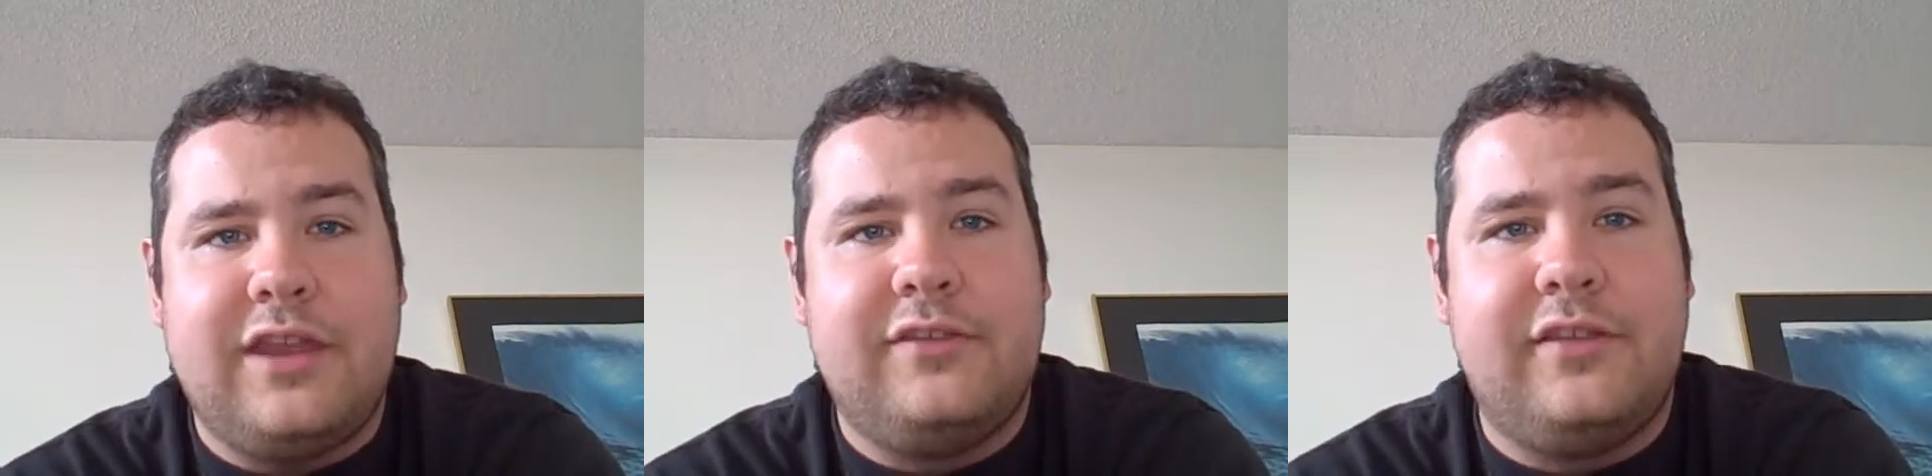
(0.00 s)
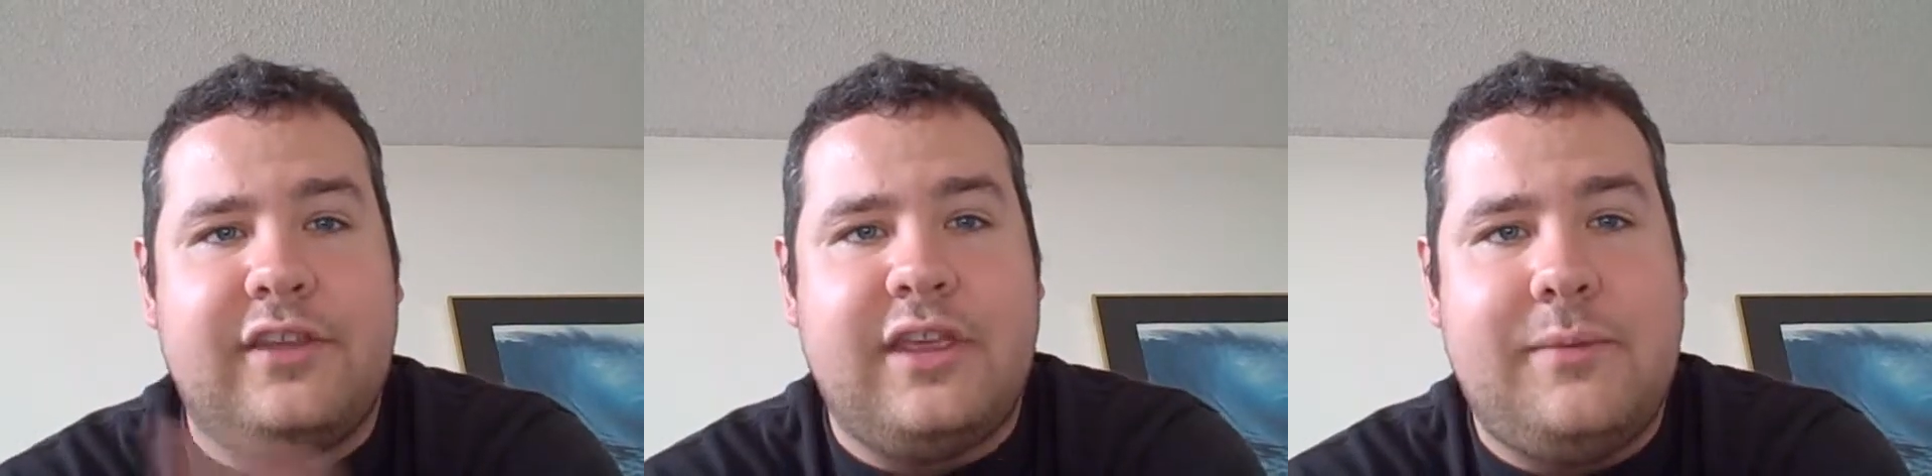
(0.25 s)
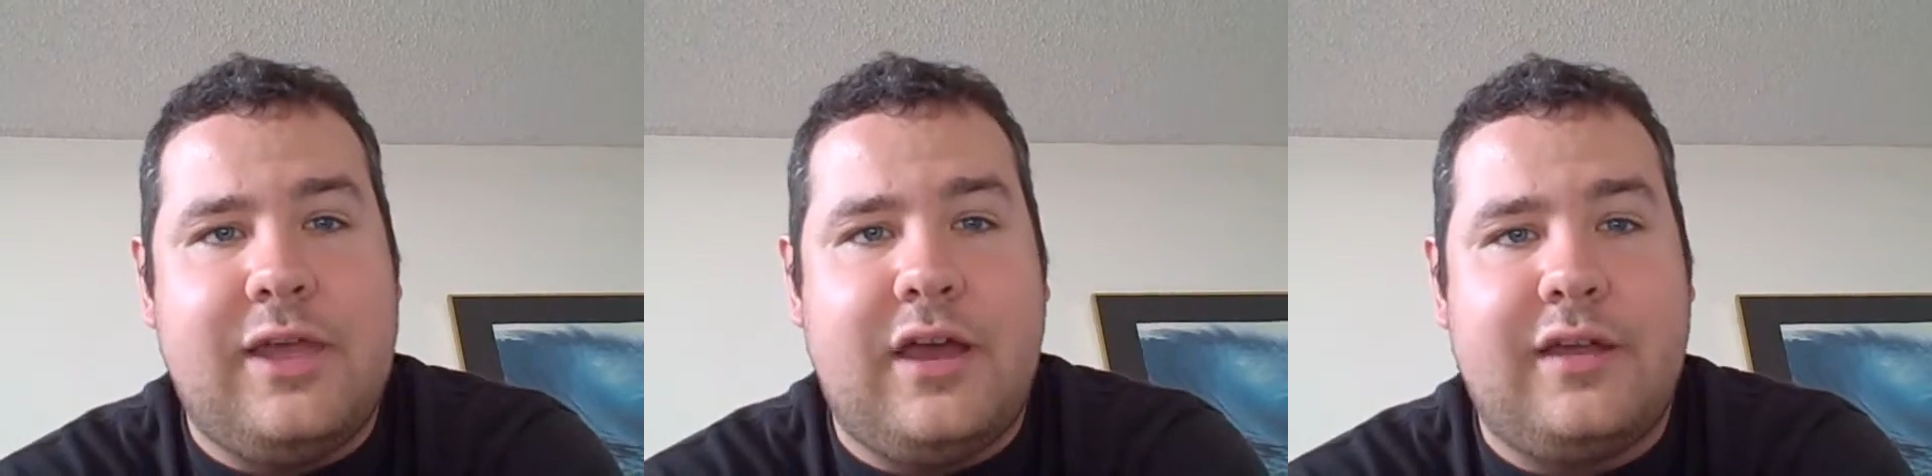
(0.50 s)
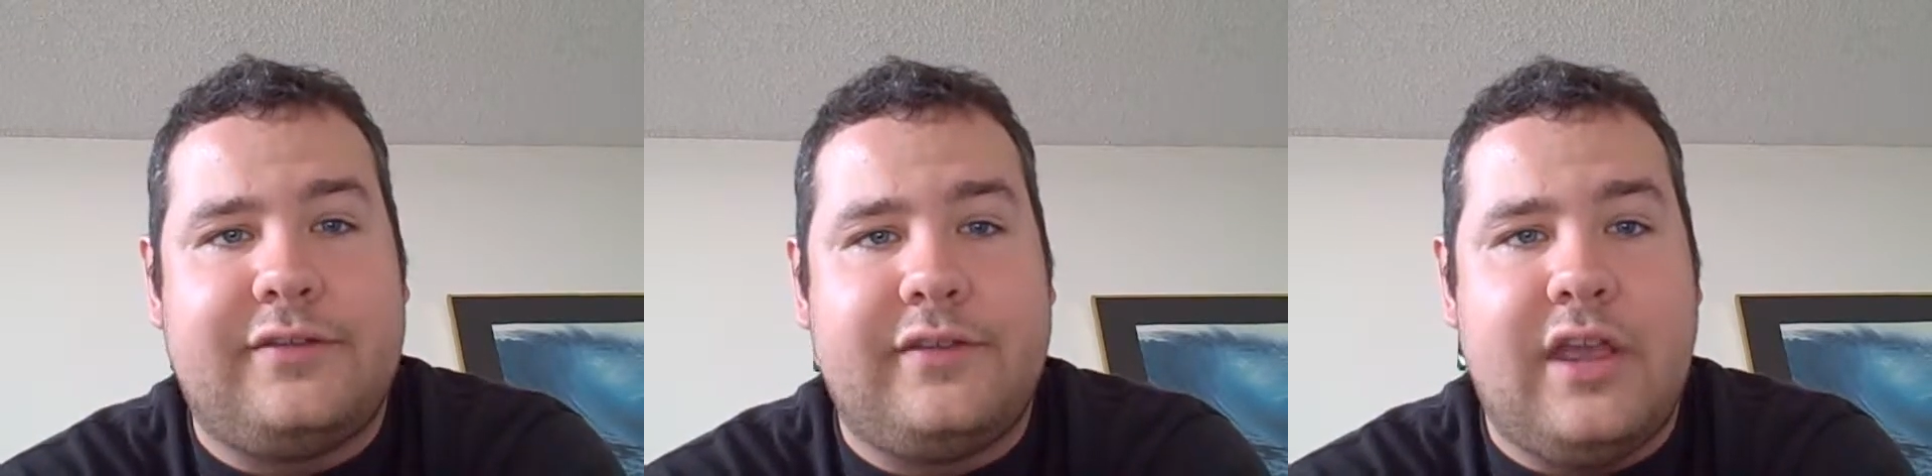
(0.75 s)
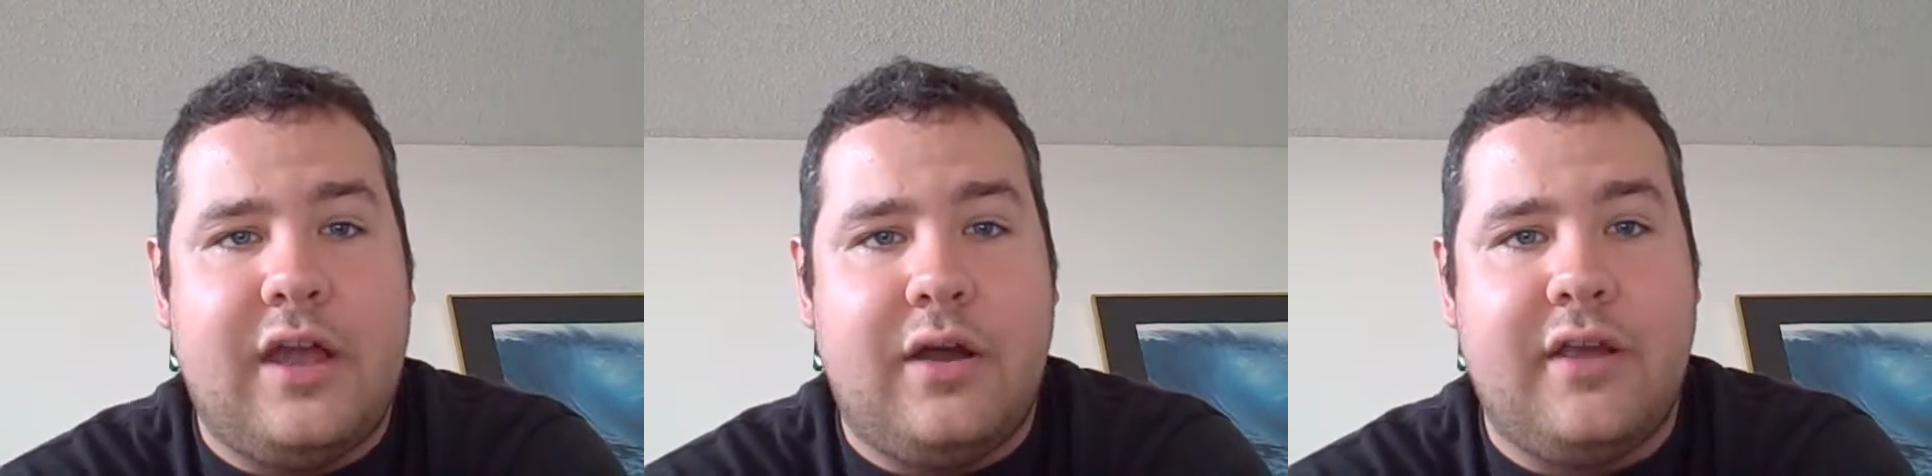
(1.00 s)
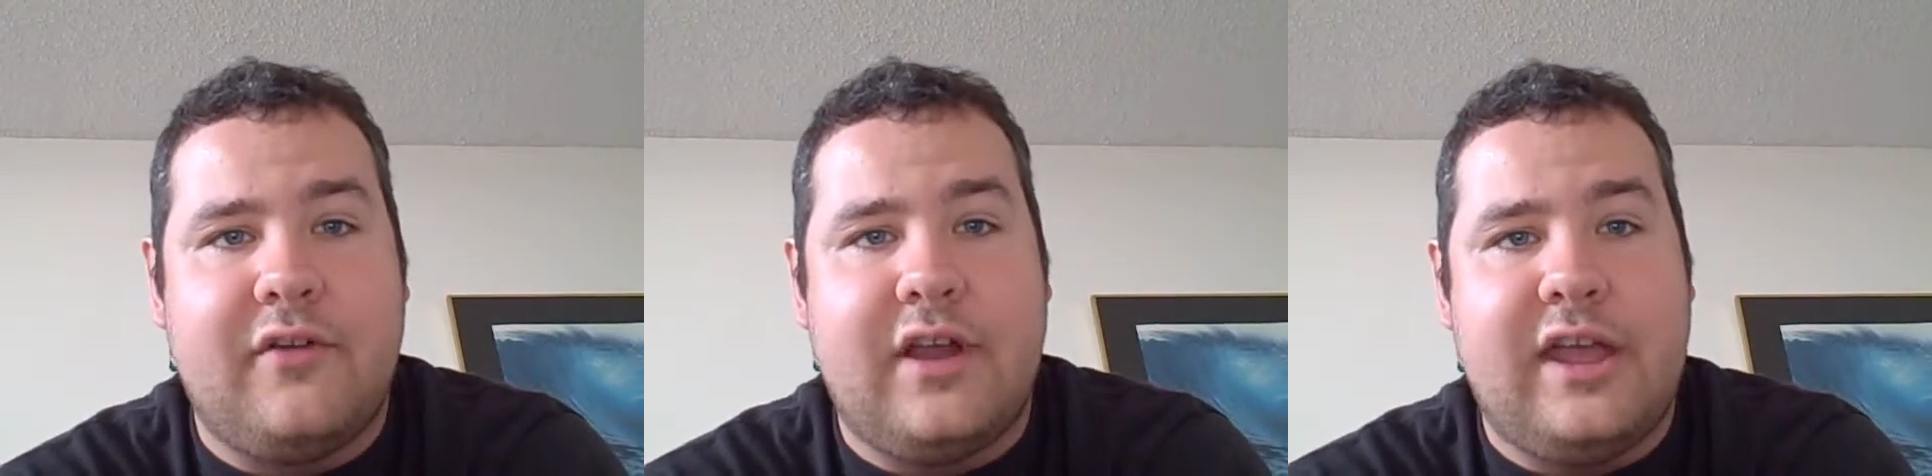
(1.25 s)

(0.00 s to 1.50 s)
into DiBiase, however,